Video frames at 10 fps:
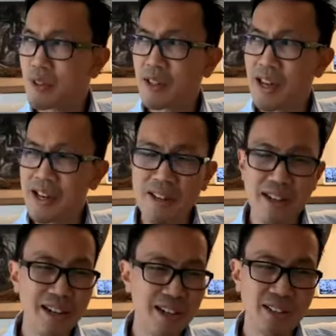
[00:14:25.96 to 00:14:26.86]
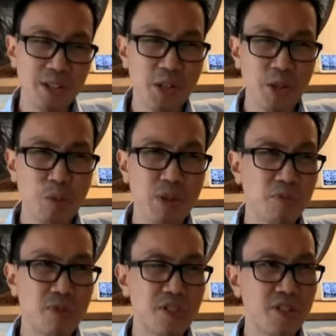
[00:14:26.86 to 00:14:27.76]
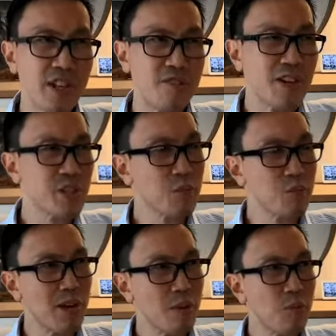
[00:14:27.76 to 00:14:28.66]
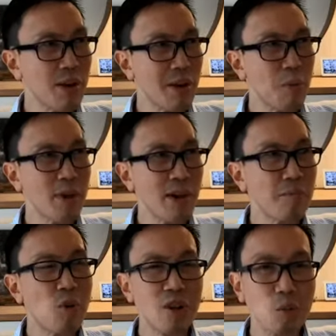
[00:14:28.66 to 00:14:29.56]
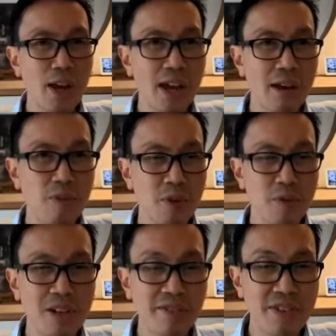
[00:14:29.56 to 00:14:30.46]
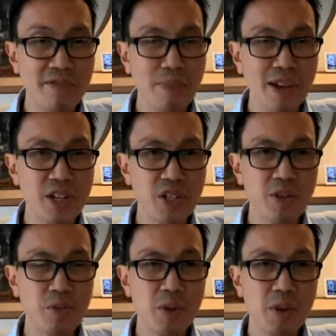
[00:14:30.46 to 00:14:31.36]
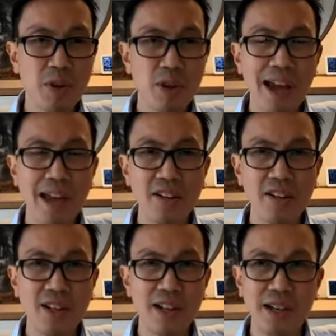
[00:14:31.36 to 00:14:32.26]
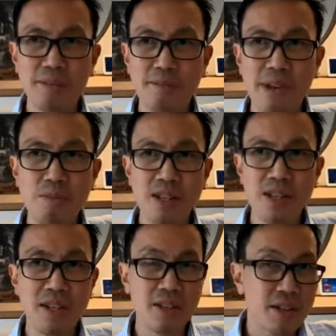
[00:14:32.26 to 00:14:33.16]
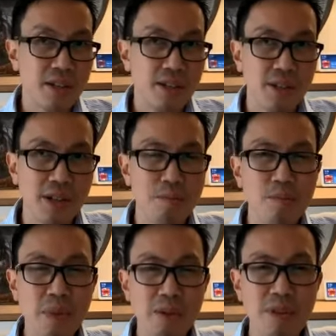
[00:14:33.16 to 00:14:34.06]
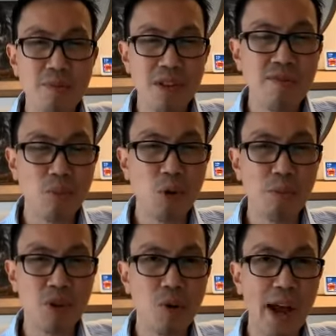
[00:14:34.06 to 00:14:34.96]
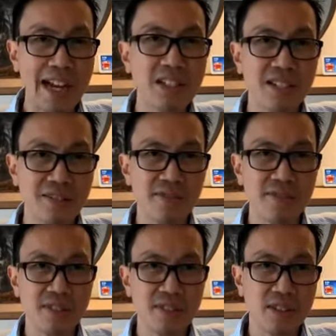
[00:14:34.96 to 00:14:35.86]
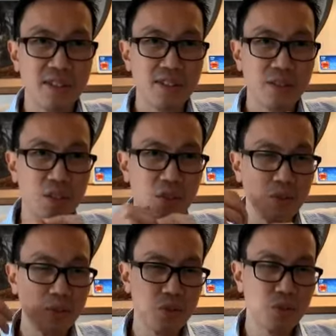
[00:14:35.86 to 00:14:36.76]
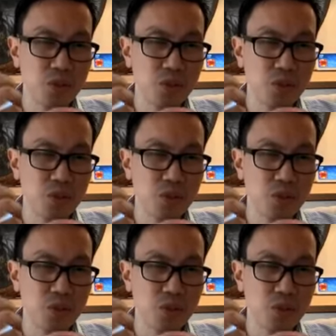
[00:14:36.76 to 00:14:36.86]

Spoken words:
And I think, we've reached a generation where we're more aware, we've got enough information, and maybe even more proactive to